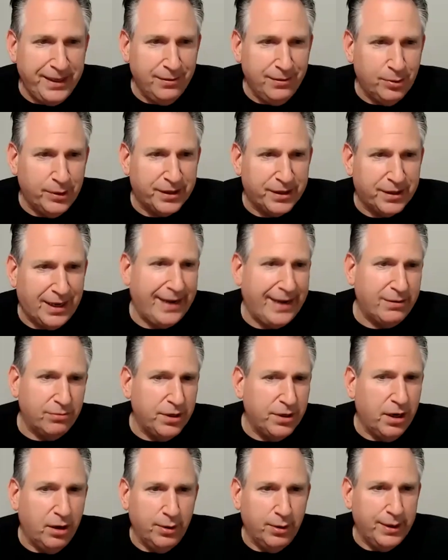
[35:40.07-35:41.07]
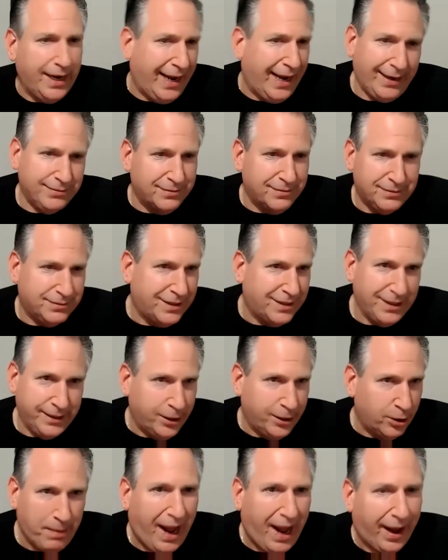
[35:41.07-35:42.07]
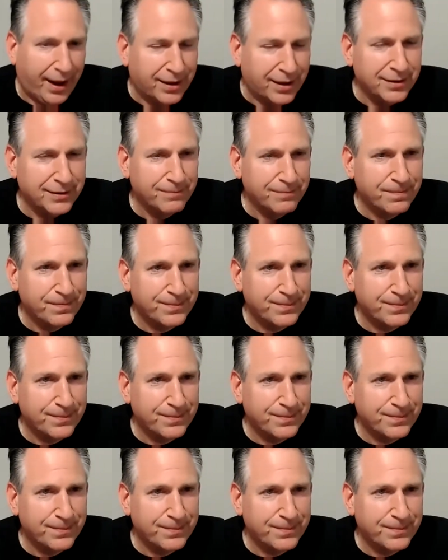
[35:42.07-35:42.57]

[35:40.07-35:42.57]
me with, I don't know. And I didn't hear back.